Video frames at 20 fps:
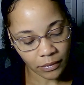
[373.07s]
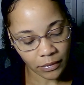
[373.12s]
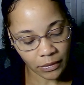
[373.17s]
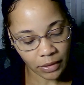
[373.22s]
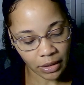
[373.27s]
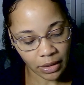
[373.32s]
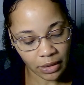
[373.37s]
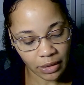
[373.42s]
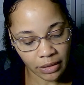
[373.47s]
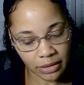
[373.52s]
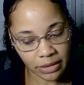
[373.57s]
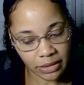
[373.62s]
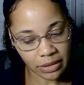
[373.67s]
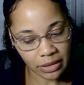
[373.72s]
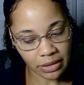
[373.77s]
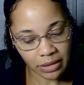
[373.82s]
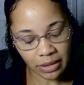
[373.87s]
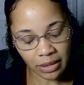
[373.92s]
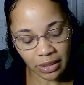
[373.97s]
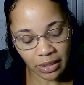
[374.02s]
Yes,
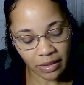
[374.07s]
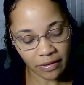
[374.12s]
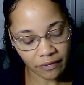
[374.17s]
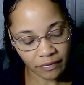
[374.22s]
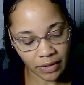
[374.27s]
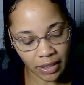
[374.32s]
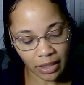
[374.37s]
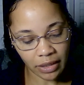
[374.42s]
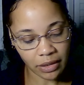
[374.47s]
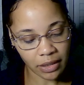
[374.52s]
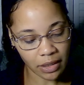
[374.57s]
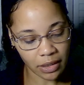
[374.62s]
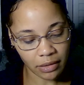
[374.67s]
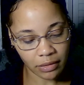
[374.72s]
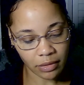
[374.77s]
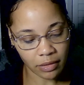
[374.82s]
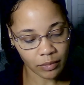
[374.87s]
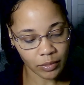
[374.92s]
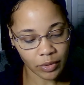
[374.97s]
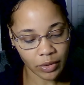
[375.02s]
the love not there
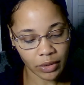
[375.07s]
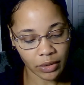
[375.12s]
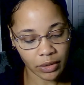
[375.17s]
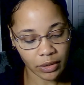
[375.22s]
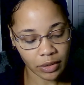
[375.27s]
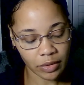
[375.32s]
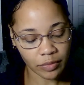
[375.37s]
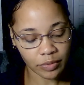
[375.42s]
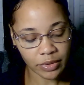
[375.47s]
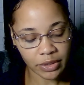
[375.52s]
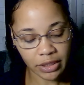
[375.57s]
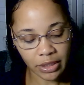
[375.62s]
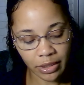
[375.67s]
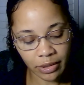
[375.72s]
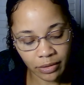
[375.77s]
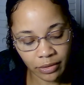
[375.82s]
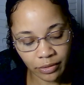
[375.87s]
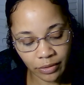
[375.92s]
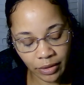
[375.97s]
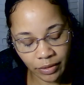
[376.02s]
no more. The Cupid's
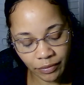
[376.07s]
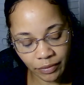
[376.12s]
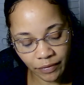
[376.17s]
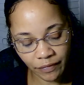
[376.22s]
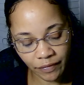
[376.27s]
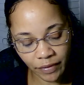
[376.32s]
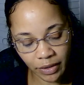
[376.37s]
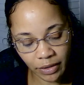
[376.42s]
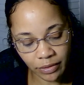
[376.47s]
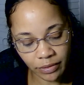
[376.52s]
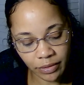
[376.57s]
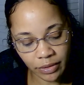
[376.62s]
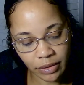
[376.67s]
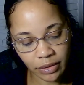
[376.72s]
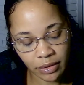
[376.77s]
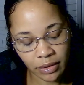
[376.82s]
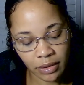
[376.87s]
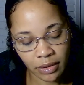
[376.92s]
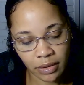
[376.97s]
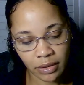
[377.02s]
arrow in reverse.
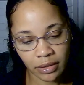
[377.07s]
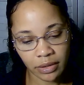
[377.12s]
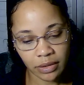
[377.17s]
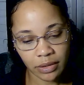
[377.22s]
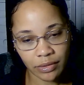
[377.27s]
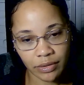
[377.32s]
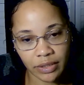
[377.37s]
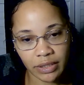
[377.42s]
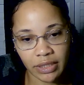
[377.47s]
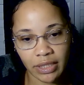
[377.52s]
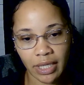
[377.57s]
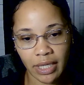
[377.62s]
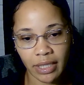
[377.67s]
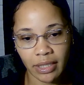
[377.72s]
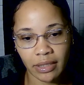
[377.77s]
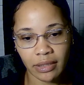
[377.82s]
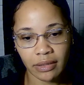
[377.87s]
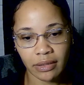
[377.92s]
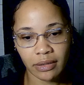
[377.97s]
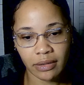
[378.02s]
So it's
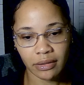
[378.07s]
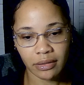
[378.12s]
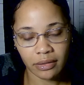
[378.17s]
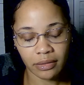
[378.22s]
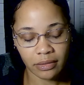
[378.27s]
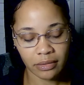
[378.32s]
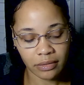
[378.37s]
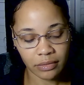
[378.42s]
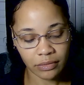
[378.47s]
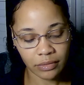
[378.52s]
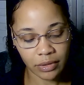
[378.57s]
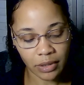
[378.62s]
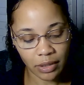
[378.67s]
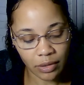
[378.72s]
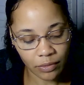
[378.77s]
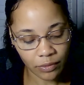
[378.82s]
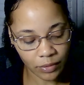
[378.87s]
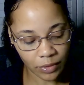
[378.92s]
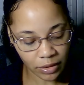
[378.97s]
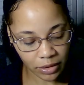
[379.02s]
like you
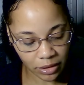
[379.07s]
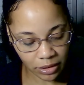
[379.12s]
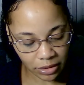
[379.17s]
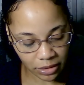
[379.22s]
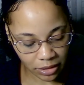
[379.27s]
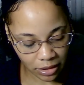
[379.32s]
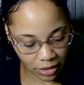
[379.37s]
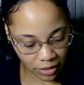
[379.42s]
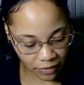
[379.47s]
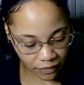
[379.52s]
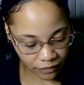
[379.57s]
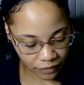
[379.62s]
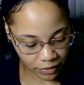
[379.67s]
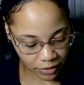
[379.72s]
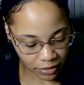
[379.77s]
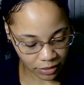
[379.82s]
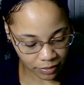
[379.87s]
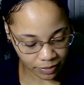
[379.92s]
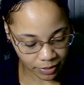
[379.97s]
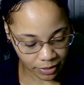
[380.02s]
don't want this love with
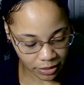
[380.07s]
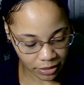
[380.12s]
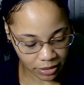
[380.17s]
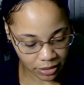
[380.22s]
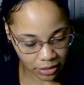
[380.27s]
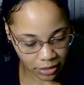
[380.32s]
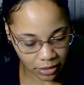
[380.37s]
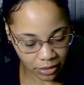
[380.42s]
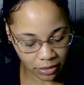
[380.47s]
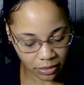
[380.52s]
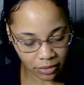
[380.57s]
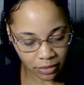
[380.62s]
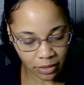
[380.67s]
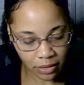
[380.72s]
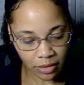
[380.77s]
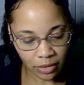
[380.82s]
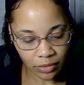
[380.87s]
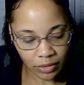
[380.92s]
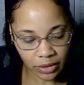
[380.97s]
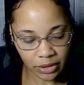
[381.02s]
this person
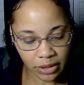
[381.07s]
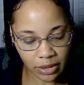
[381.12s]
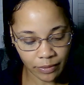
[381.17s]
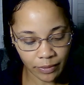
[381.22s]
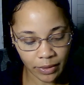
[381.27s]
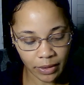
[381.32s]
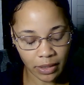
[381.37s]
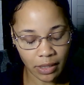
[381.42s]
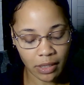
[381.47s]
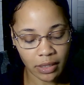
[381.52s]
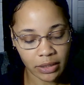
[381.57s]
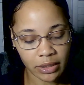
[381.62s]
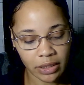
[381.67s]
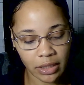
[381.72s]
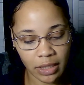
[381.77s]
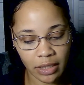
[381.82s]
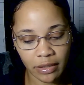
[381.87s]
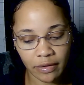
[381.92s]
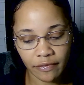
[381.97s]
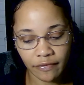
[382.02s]
or someone lost
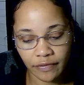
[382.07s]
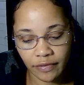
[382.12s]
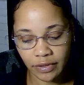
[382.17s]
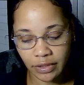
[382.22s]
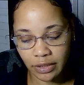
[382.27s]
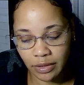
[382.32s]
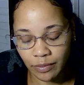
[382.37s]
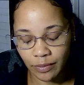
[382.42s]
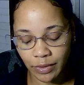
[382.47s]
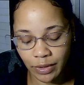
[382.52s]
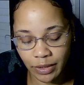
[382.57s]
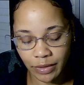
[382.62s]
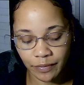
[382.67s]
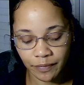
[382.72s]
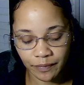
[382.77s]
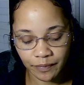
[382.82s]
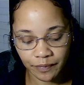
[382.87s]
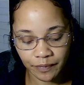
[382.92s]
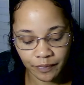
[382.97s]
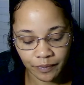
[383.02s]
love for someone.
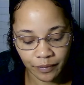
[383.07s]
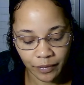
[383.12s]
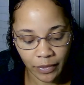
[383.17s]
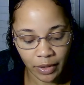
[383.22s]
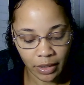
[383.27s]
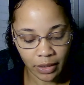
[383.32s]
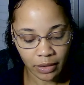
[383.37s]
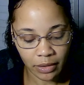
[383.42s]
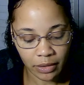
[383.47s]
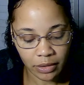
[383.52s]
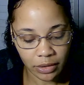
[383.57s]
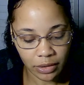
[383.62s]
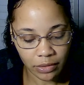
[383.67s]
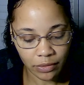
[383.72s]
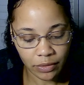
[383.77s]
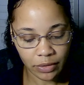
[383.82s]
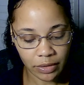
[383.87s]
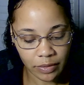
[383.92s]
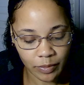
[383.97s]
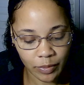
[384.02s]

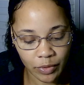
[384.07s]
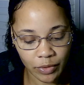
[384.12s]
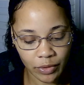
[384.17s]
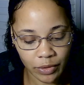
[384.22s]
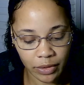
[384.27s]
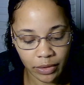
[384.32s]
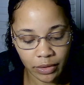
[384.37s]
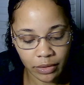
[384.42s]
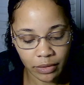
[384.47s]
Show us more.